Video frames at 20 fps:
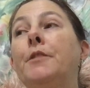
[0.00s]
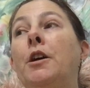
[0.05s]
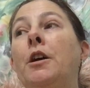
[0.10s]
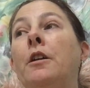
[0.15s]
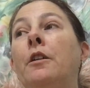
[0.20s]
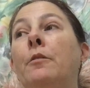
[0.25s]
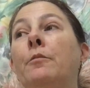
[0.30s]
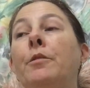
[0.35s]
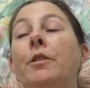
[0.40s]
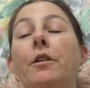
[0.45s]

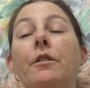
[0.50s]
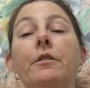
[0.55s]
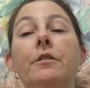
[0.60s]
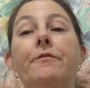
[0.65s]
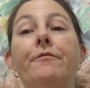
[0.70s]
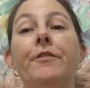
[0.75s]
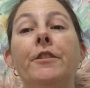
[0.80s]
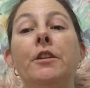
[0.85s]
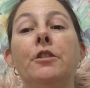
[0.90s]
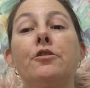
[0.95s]
And I'm going
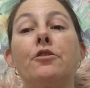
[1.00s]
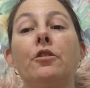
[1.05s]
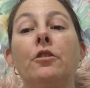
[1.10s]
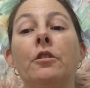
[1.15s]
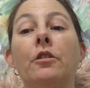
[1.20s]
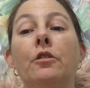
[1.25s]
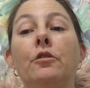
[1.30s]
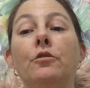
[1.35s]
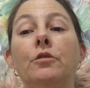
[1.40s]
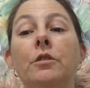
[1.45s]
to finish on
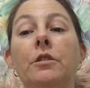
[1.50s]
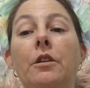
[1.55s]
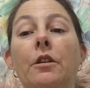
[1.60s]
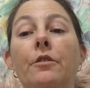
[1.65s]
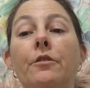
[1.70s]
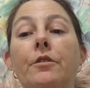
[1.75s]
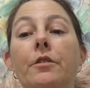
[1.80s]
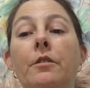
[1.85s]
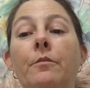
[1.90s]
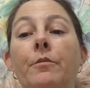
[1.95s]
a good
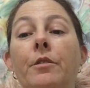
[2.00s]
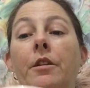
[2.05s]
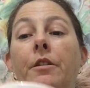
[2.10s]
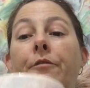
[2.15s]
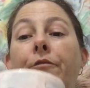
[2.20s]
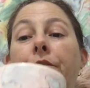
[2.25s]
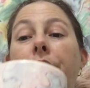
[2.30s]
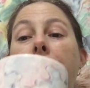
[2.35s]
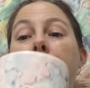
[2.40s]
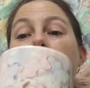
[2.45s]
note. I'm going to
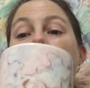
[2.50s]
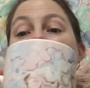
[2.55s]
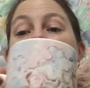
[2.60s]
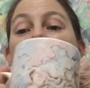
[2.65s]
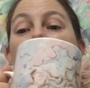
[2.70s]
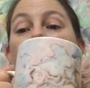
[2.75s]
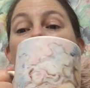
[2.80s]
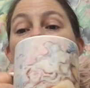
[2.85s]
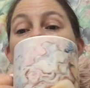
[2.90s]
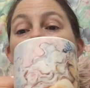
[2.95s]
finish on
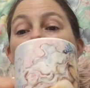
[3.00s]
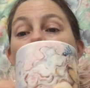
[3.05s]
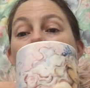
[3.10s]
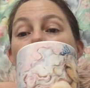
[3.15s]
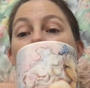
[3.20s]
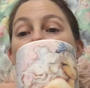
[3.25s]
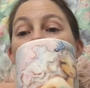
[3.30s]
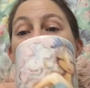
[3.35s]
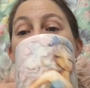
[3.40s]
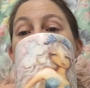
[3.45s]
a tea
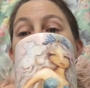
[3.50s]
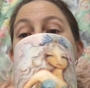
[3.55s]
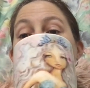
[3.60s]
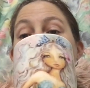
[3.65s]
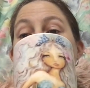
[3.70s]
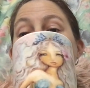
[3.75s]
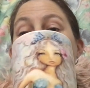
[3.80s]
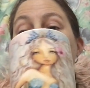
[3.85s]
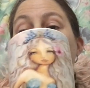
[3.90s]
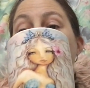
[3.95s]
note.
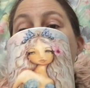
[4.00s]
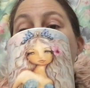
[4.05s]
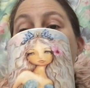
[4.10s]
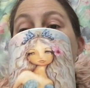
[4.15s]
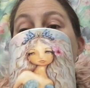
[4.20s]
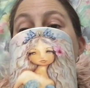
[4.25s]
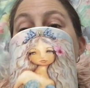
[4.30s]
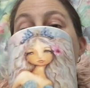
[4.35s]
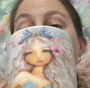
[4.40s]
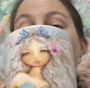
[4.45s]
This
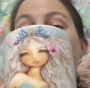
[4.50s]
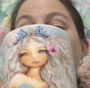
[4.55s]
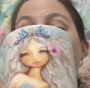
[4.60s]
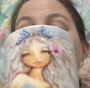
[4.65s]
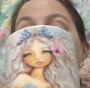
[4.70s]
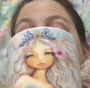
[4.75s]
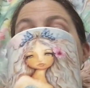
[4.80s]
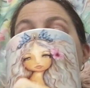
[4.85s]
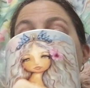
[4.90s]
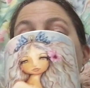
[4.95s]
is my
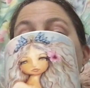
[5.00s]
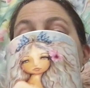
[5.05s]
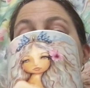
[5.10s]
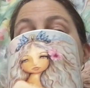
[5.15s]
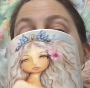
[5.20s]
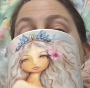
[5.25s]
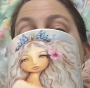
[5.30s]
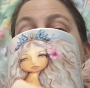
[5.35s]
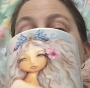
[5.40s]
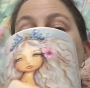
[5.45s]
teacup.
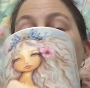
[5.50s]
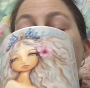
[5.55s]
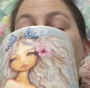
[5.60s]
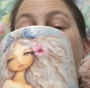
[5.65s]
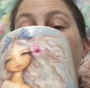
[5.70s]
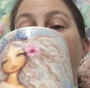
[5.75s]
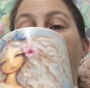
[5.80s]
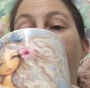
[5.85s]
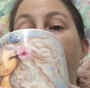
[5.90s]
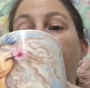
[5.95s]

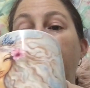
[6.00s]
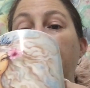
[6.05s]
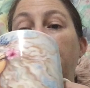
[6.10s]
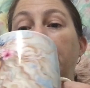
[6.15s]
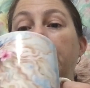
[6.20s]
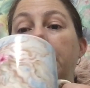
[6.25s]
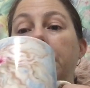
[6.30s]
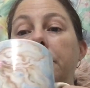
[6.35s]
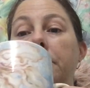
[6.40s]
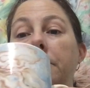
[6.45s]
Isn't it
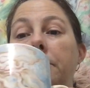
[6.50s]
pretty?